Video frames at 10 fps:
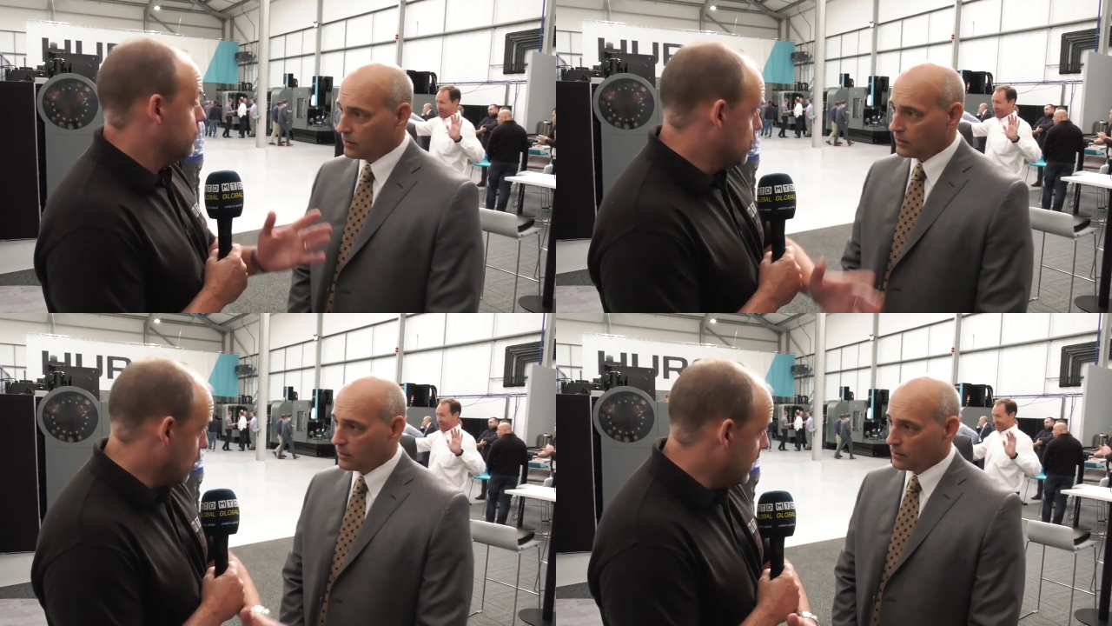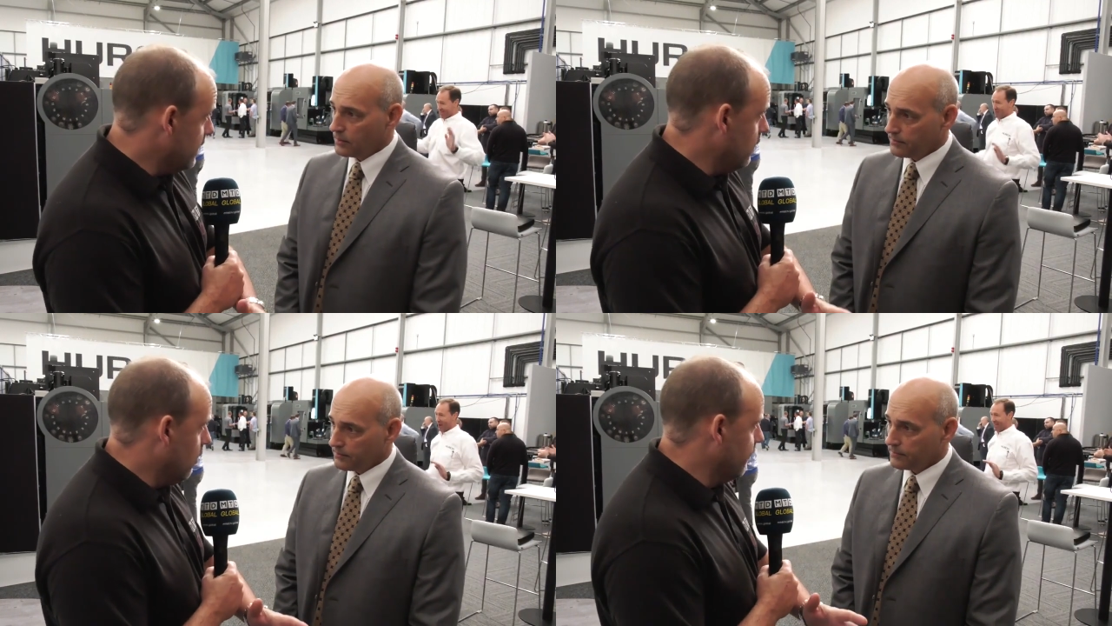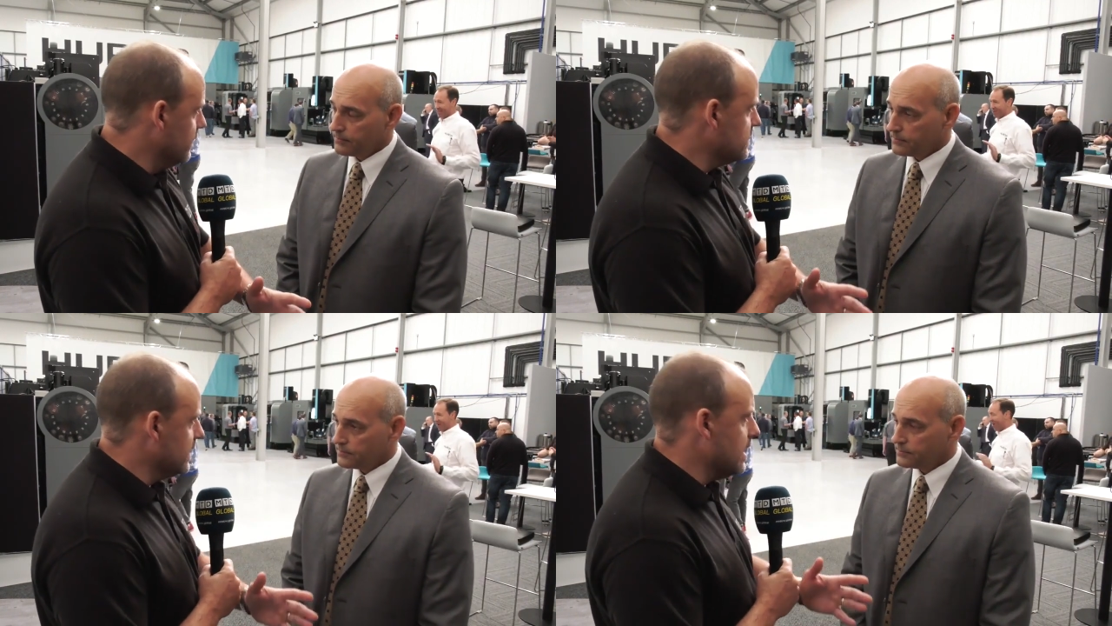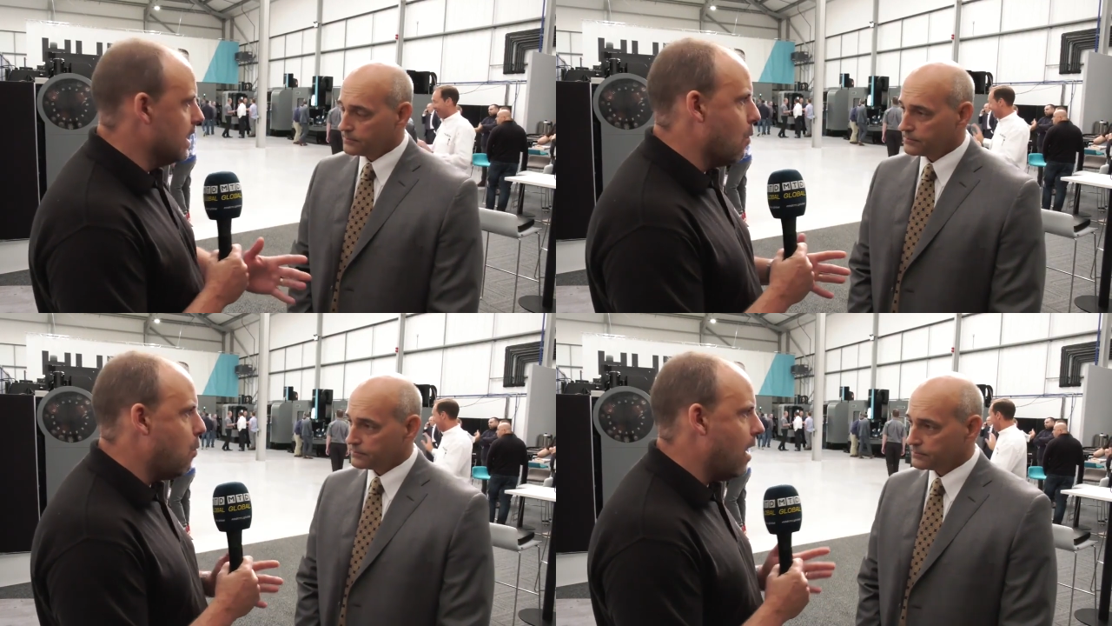Speaker 1: China, obviously, you
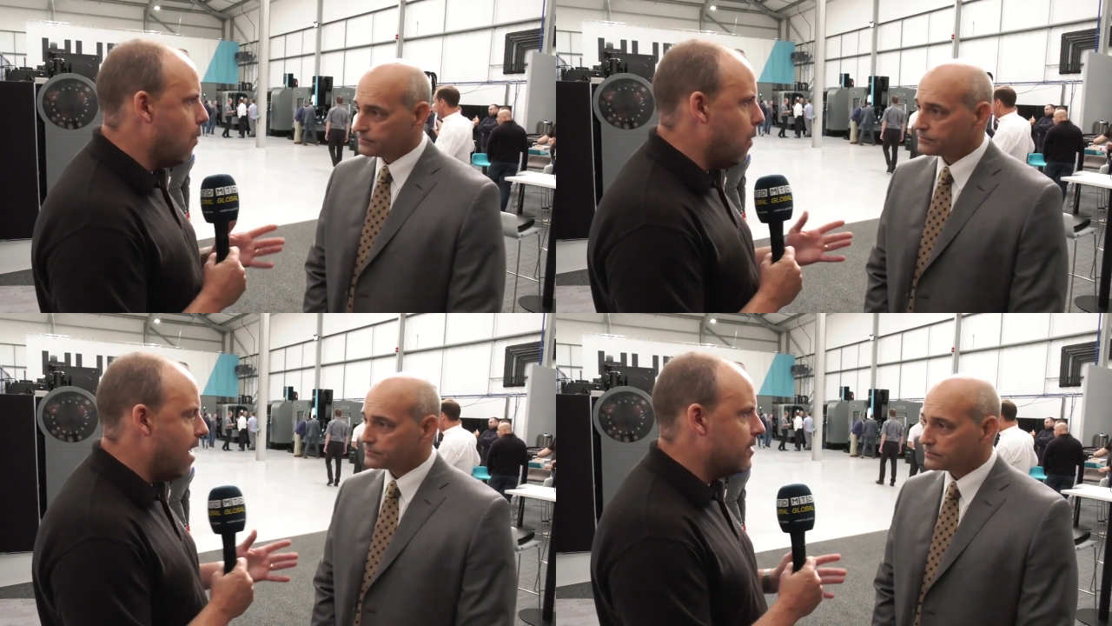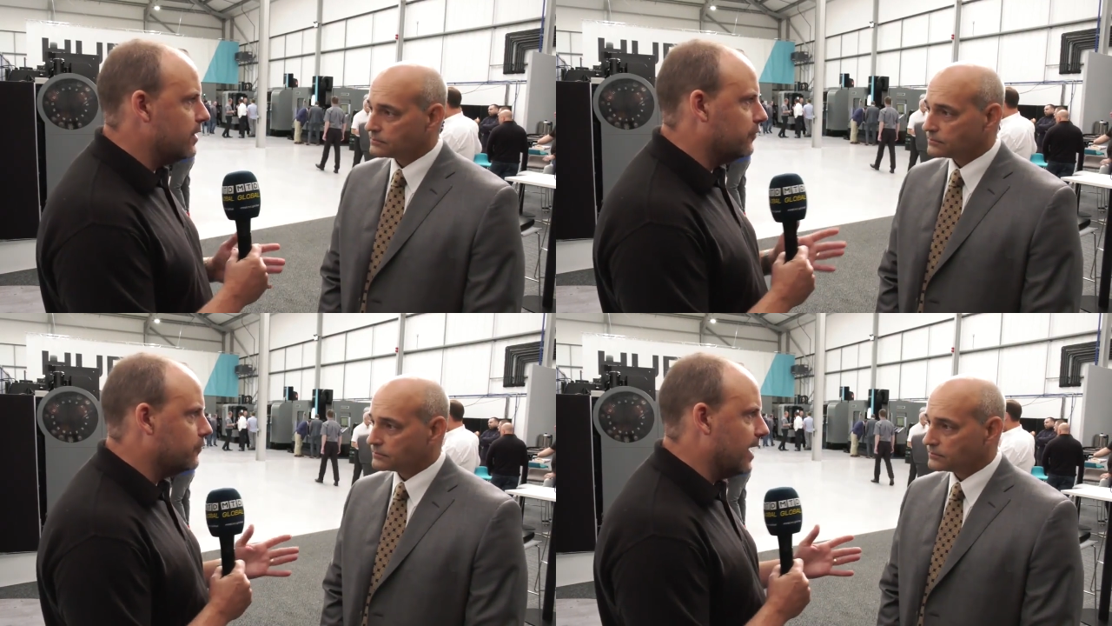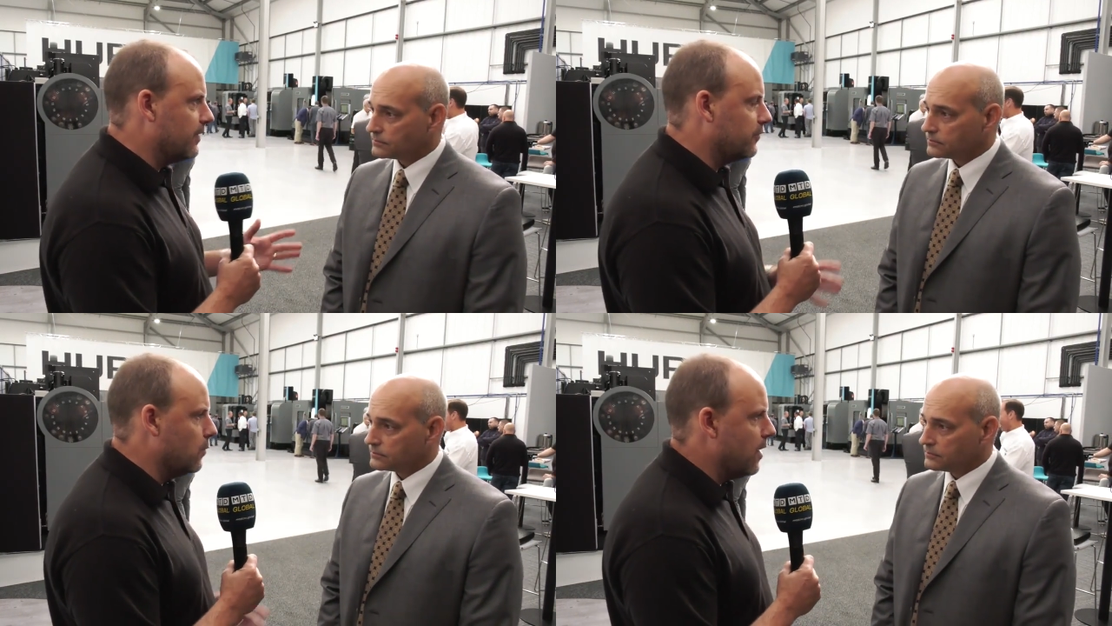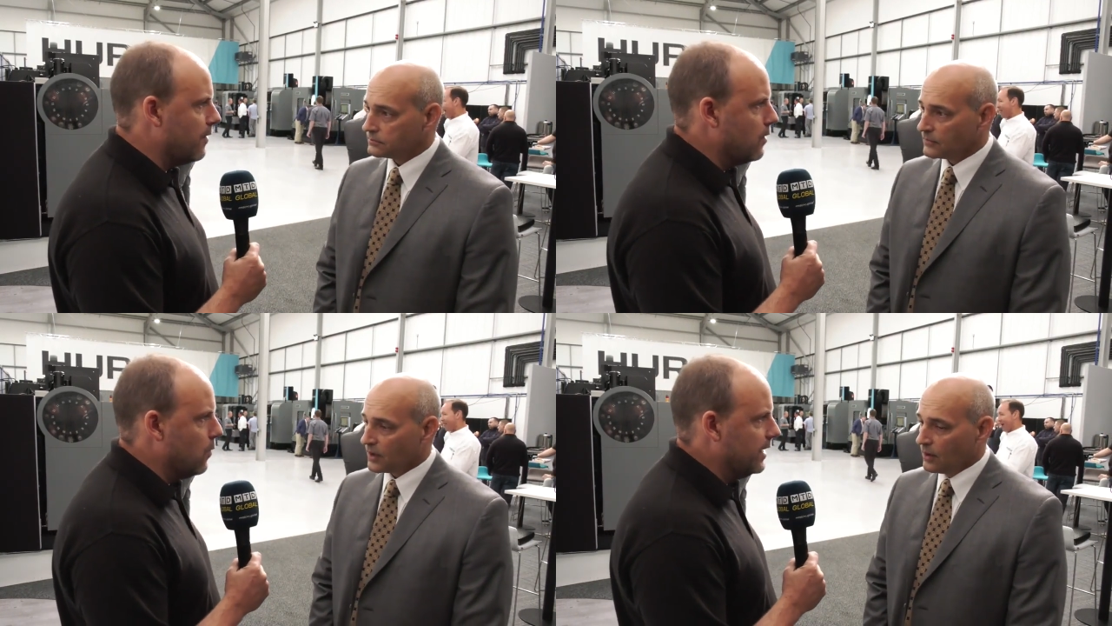know, where, where, are your strengths and where
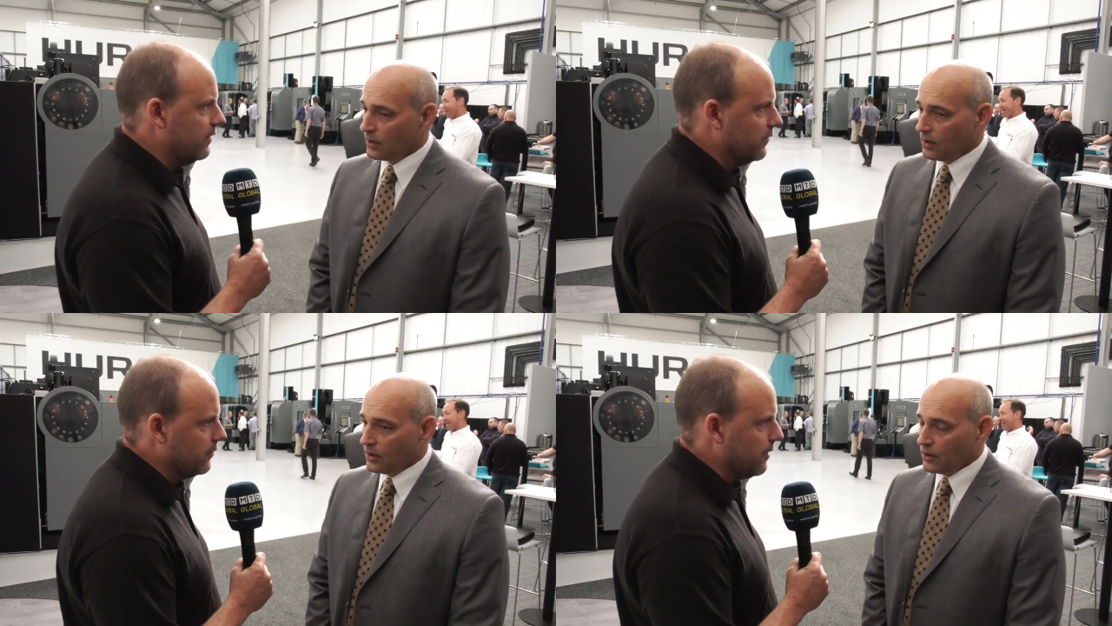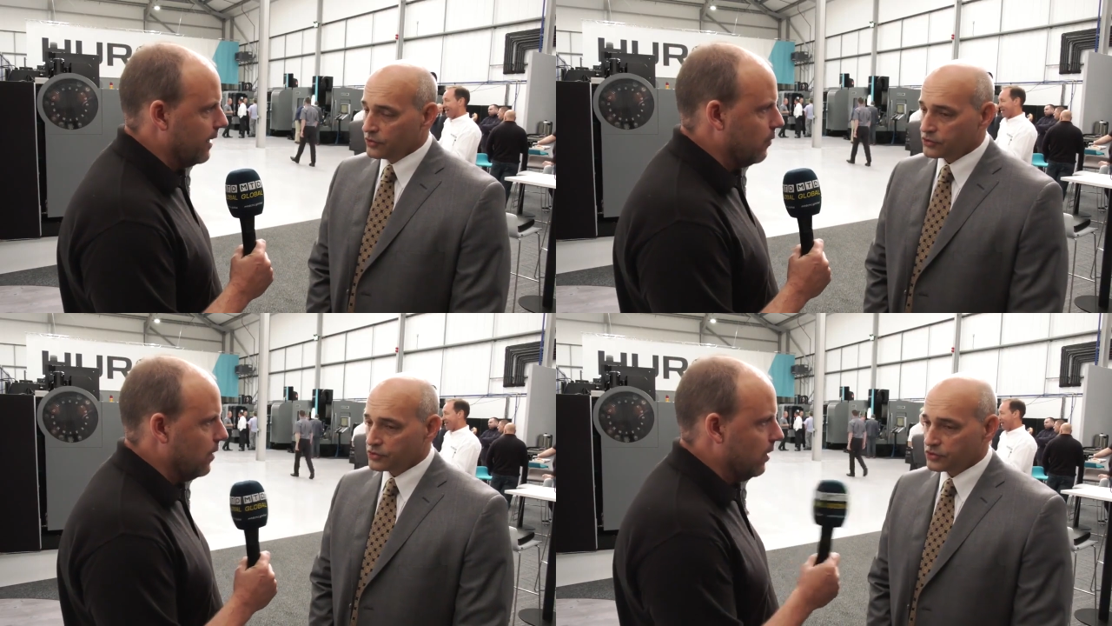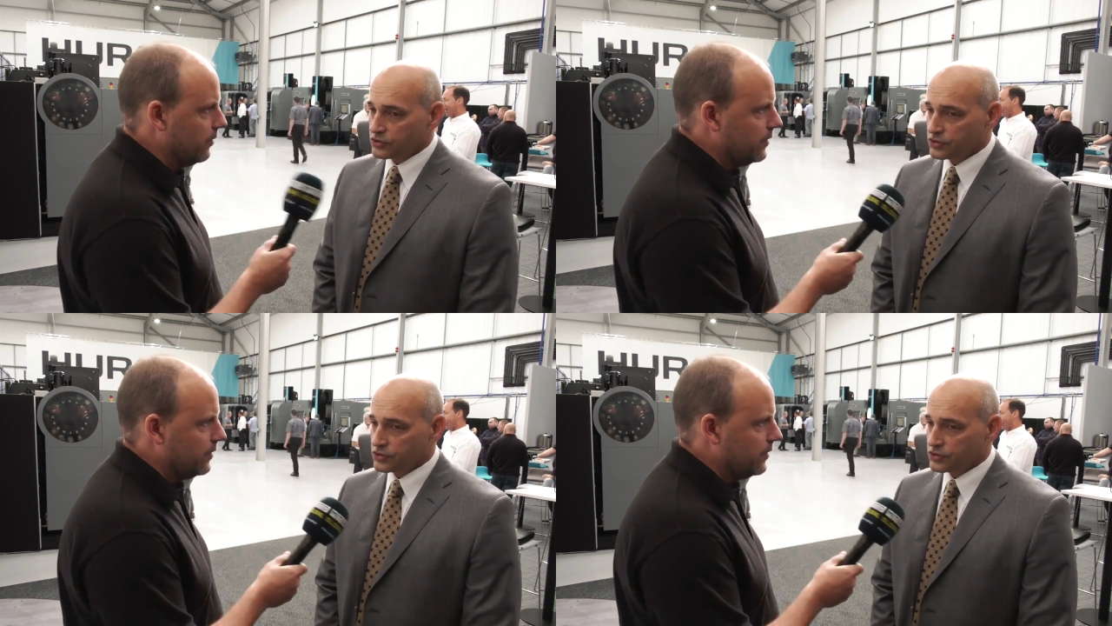are your weaknesses around the world?